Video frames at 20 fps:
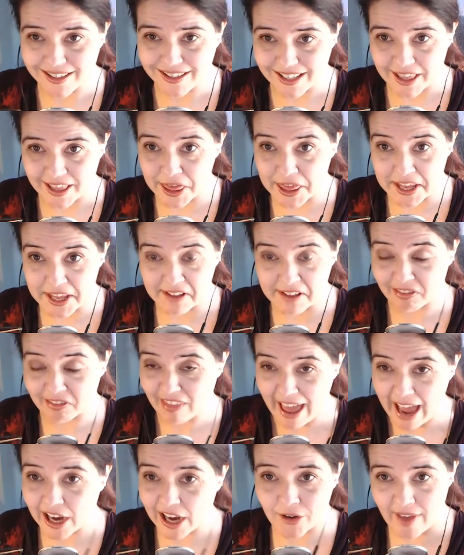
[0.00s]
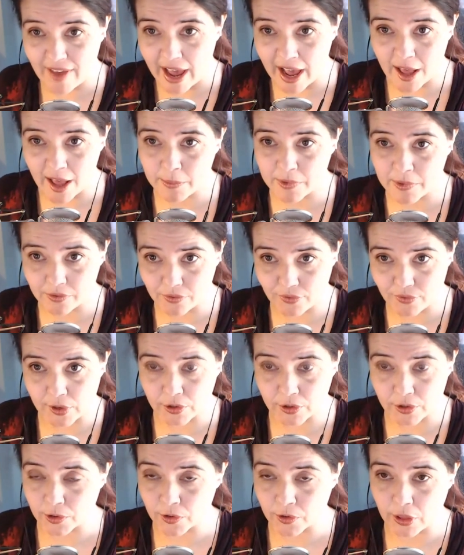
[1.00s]
the lack of
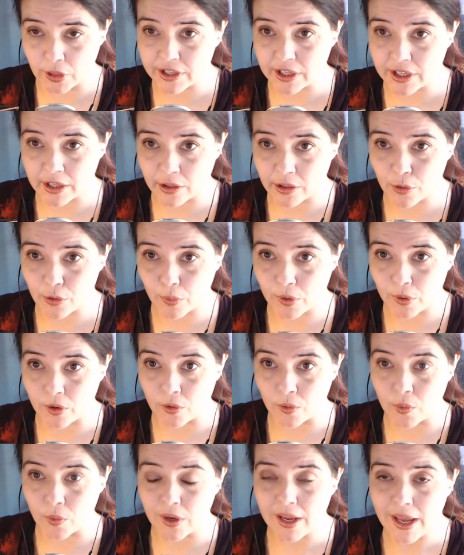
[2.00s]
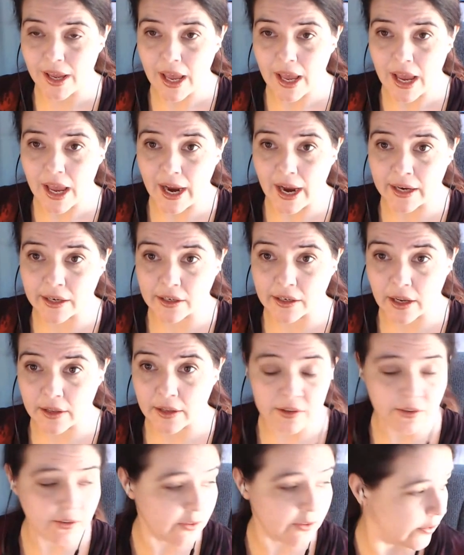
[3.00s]
atmosphere you're looking through. And and
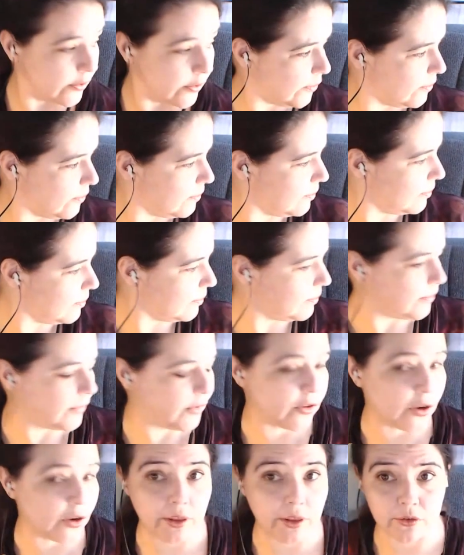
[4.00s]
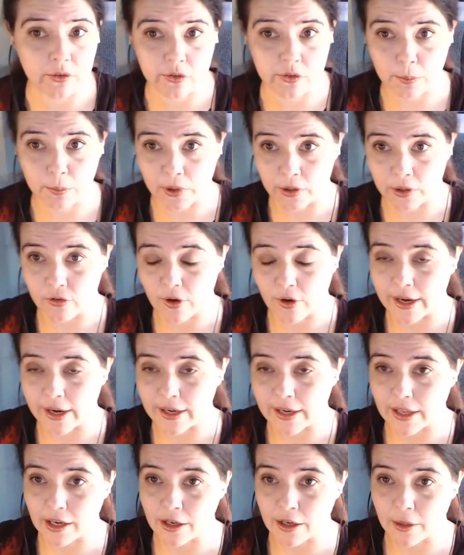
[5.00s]
this is sorry, there's a bird trying
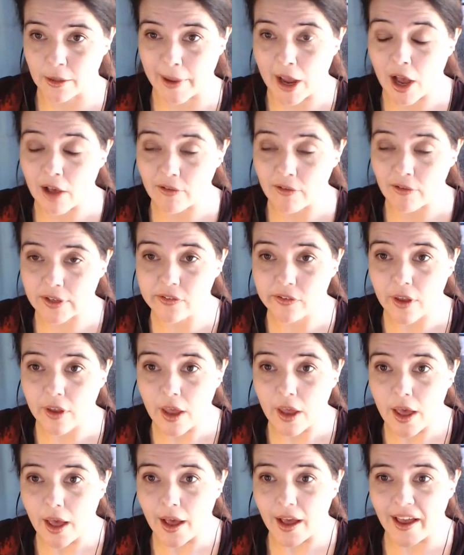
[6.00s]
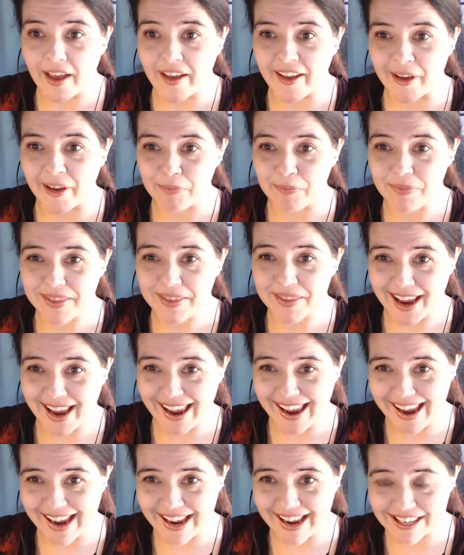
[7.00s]
to get into my office. Um,
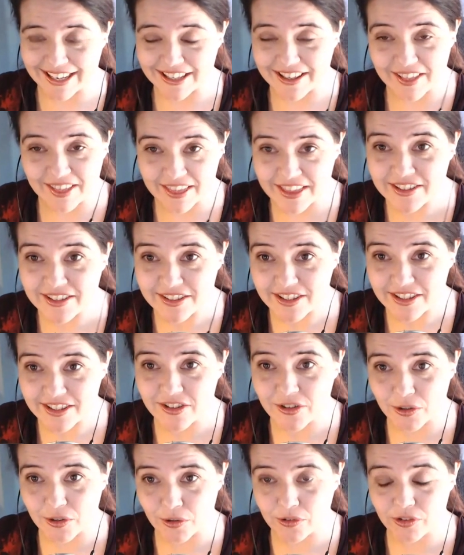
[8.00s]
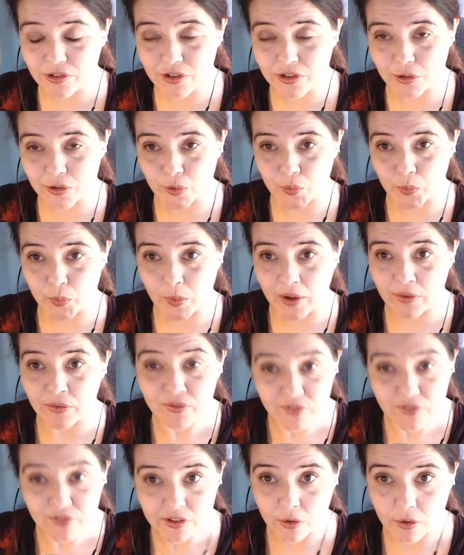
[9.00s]
and this is due to a
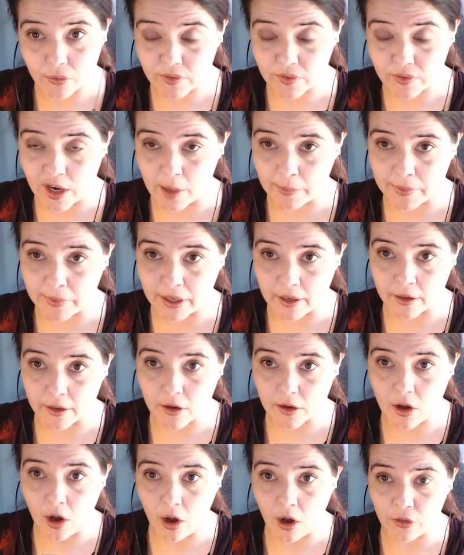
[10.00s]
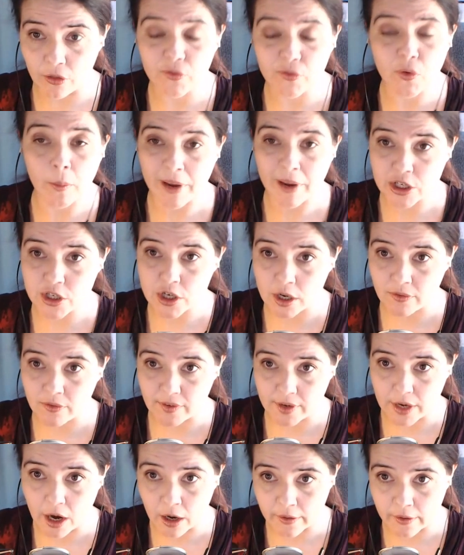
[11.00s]
physical phenomena called the formation of
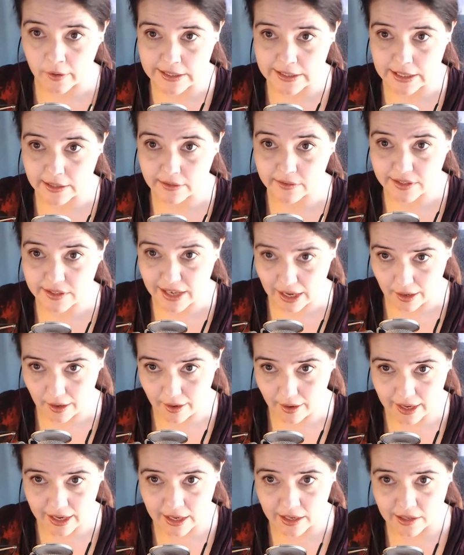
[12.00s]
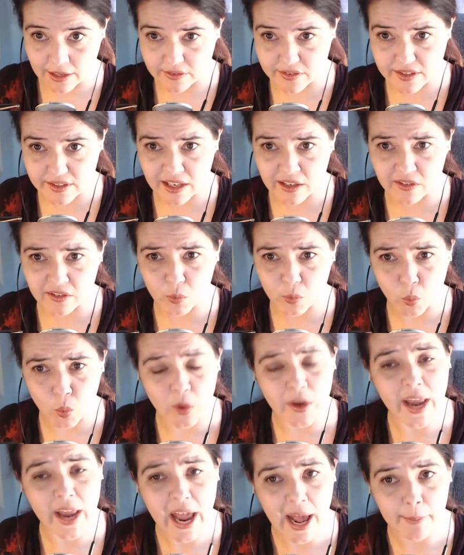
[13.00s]
an Airy disk. It's it's
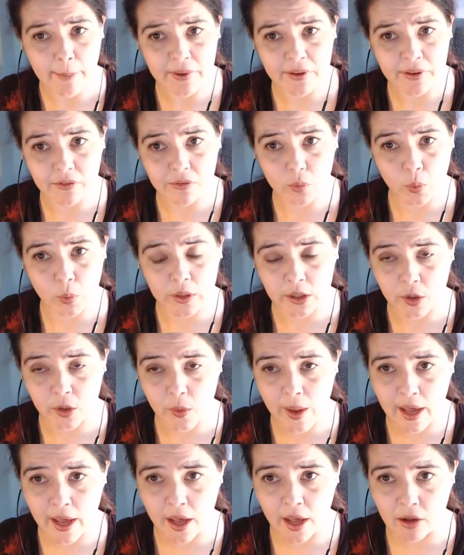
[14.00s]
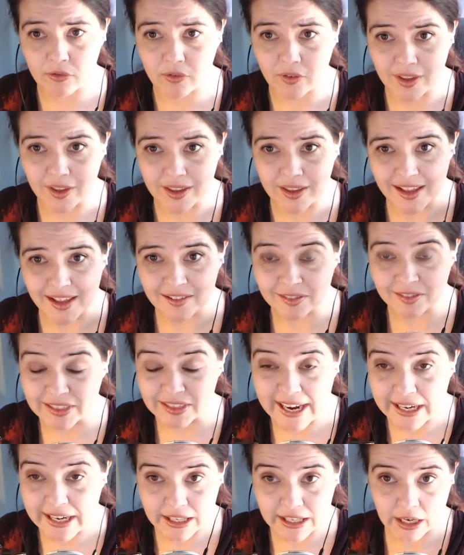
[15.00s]
what happens when you have
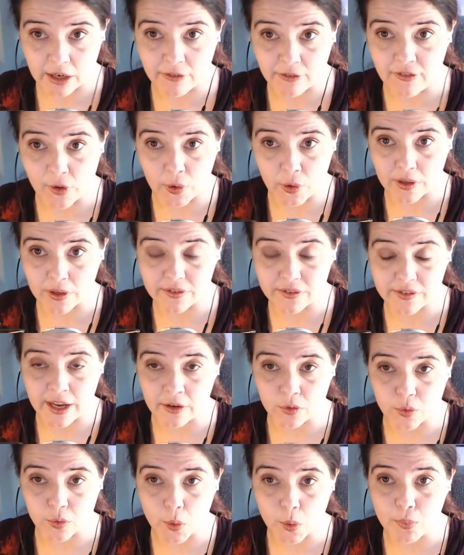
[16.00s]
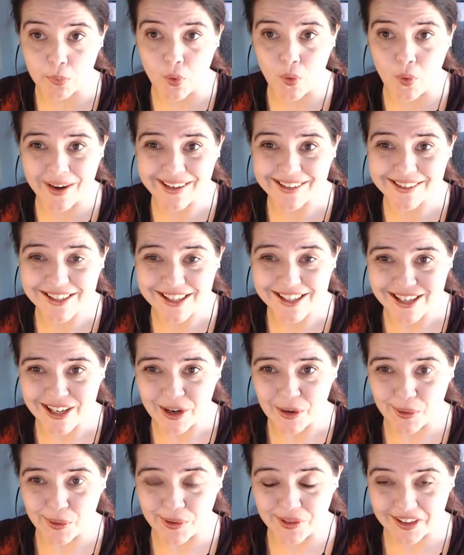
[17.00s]
light getting focused down to a point.
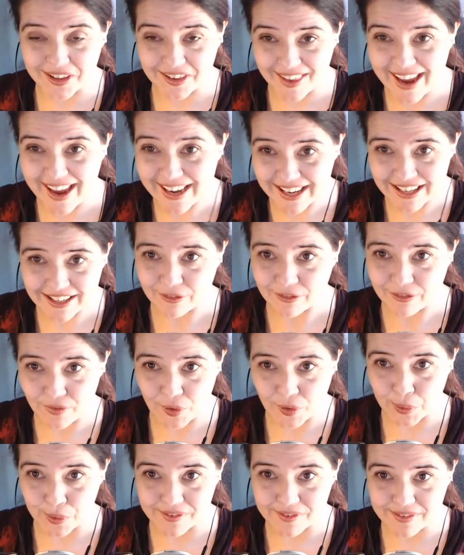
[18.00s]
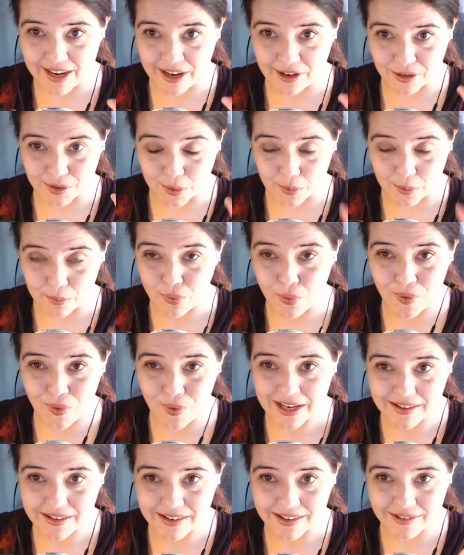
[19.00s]
Well, the light getting focused down to a
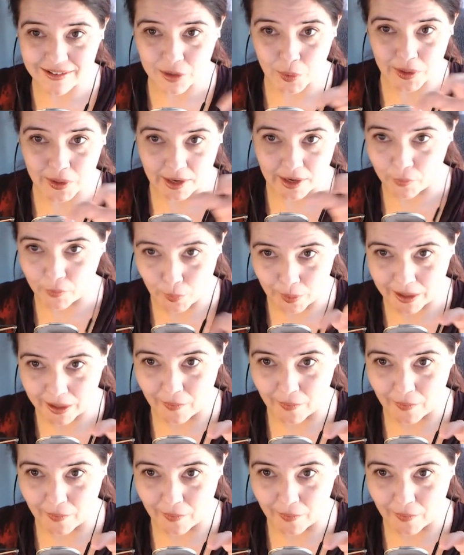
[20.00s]
point is going to have a ring